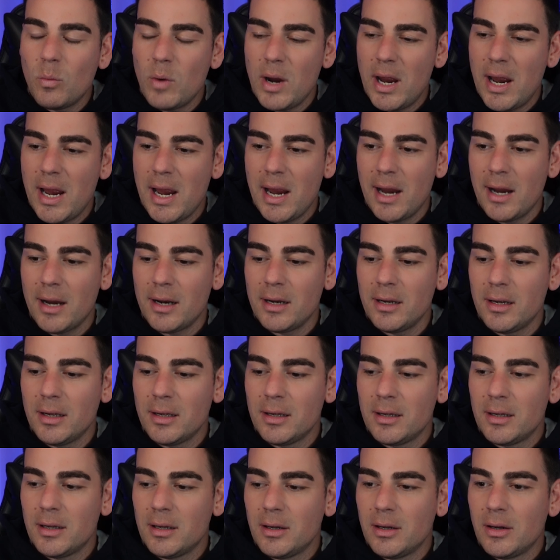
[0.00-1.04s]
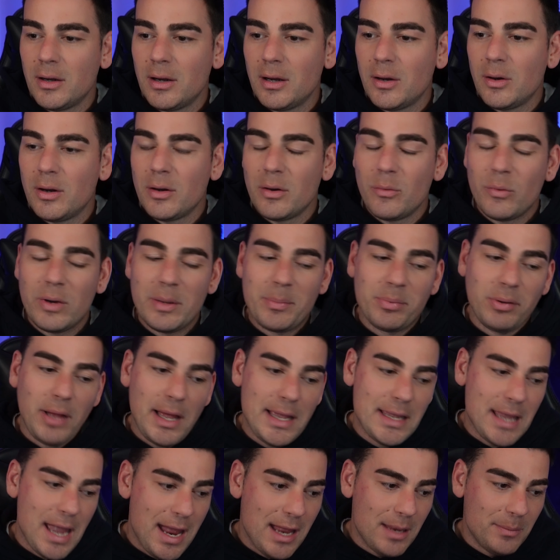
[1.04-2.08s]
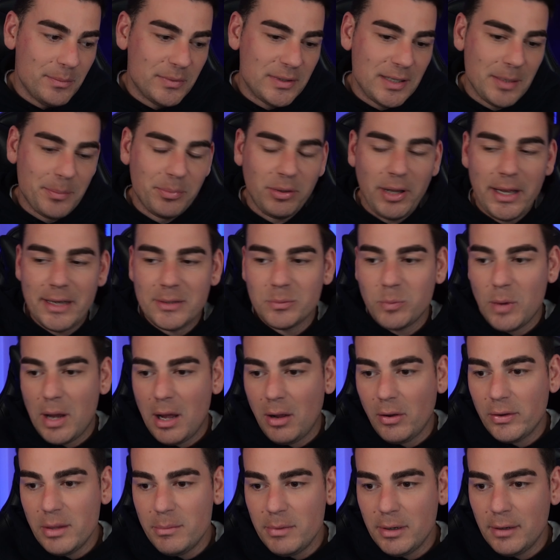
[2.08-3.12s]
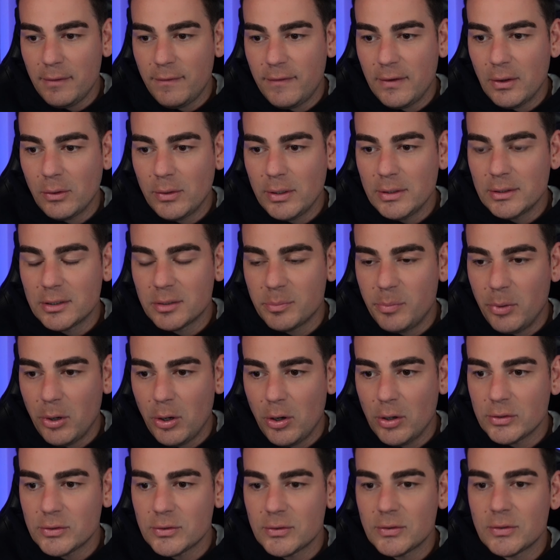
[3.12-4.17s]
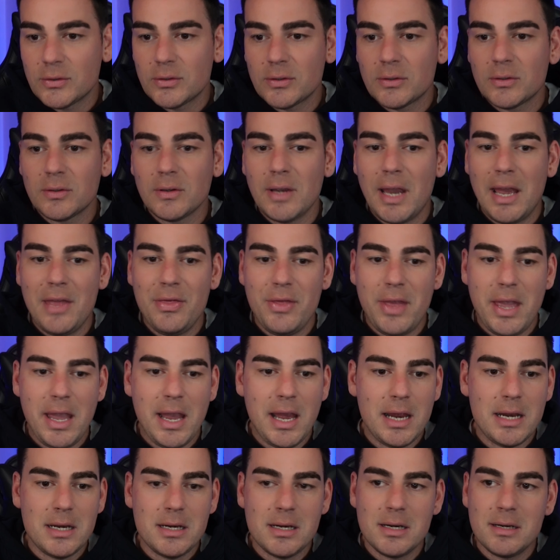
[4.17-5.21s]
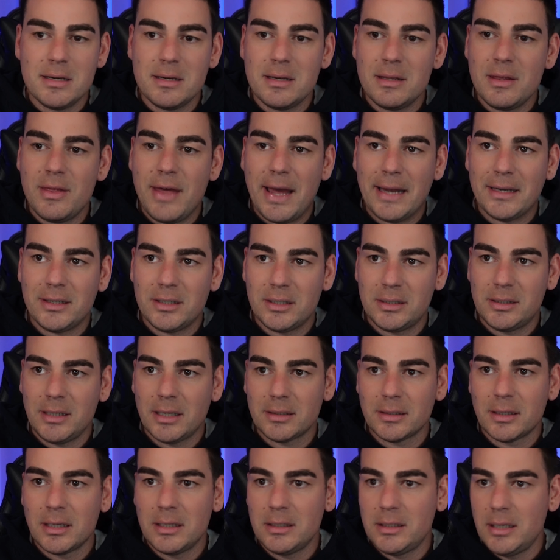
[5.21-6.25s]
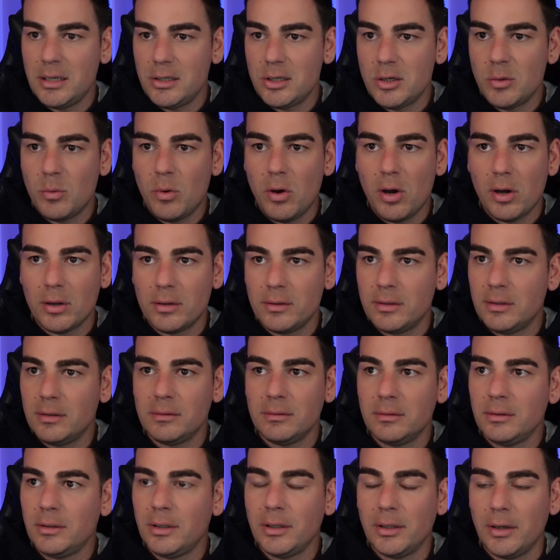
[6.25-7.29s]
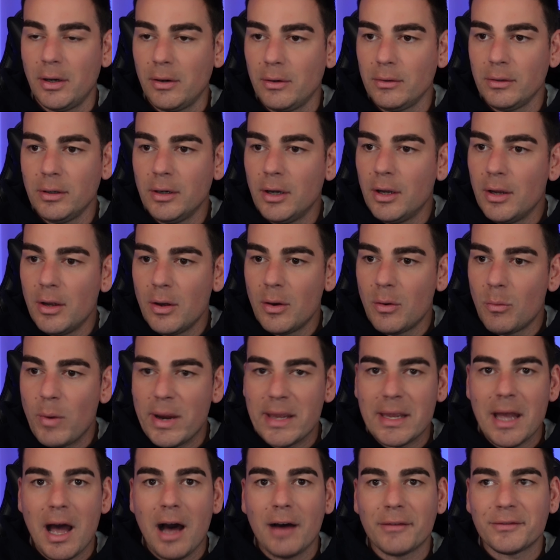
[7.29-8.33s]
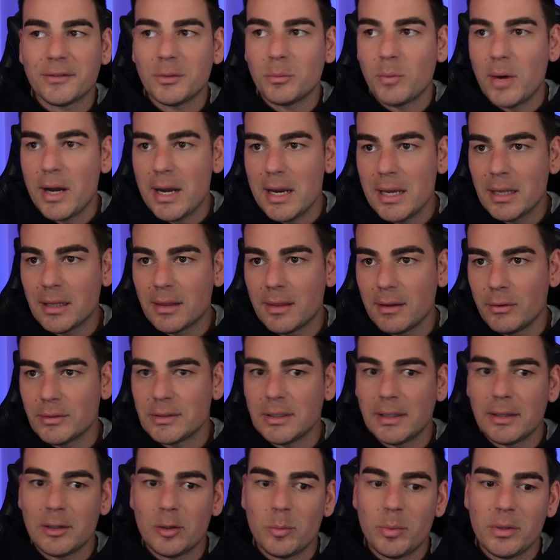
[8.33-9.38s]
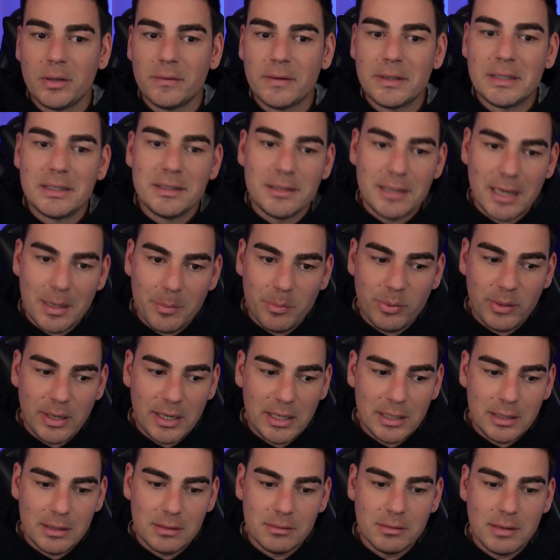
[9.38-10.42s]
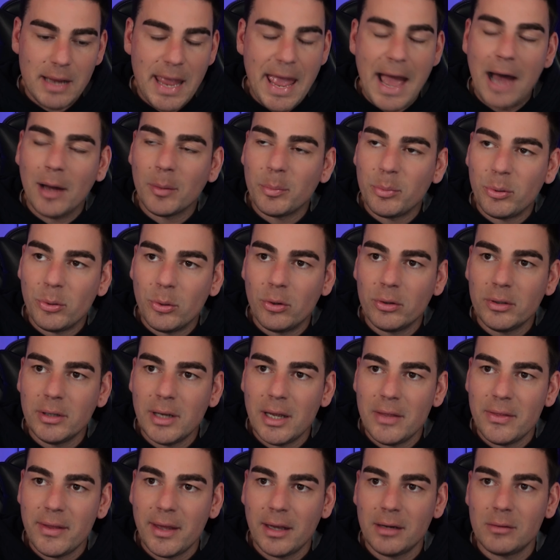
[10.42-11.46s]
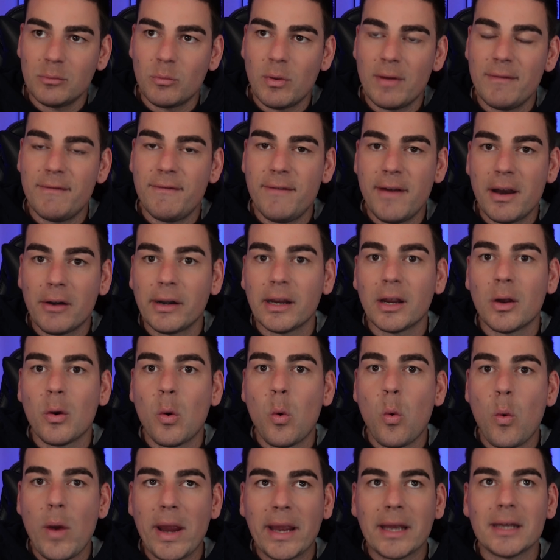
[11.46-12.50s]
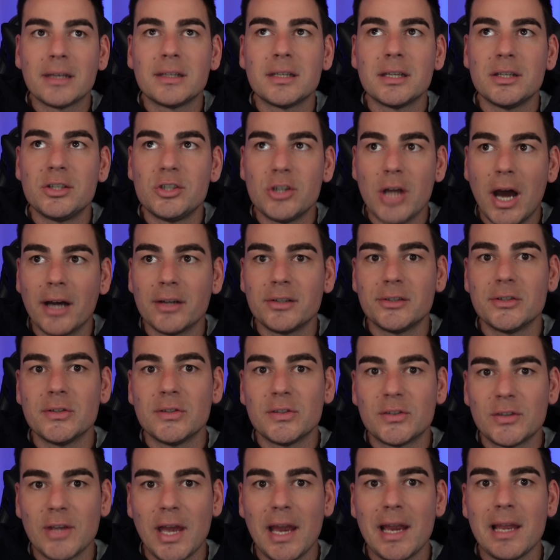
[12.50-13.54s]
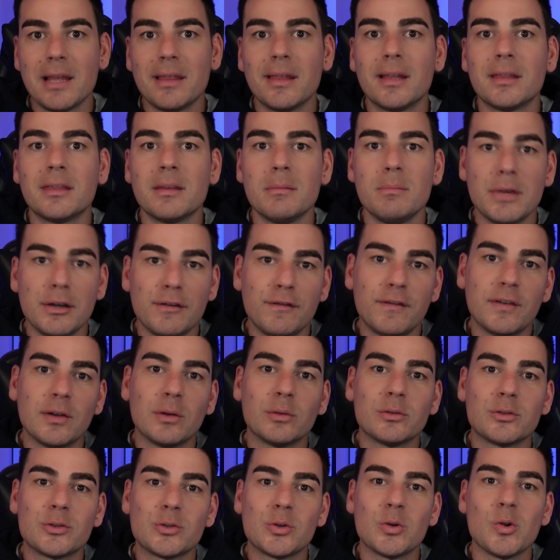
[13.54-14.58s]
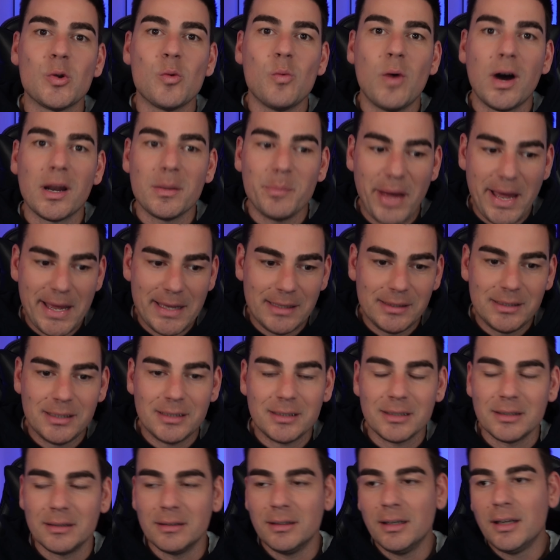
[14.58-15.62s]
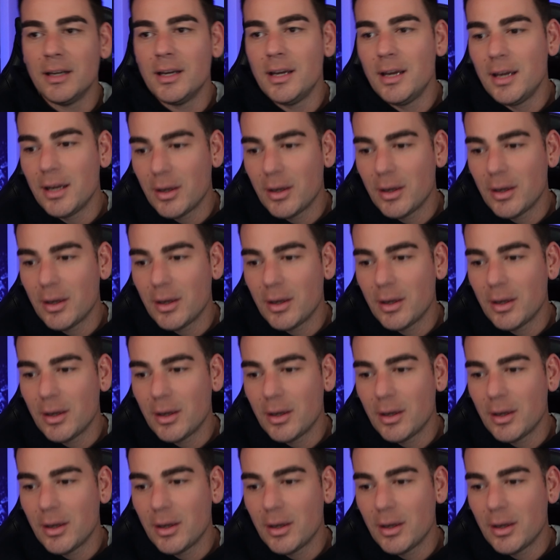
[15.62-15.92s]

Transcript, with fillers: where we play games, he plays well in the midfield in spurts, and then that just doesn't continue on, you know, week after week. There is a little bit of a dip in output, and then we're very quick to judge and say that the midfield's too one-paced, and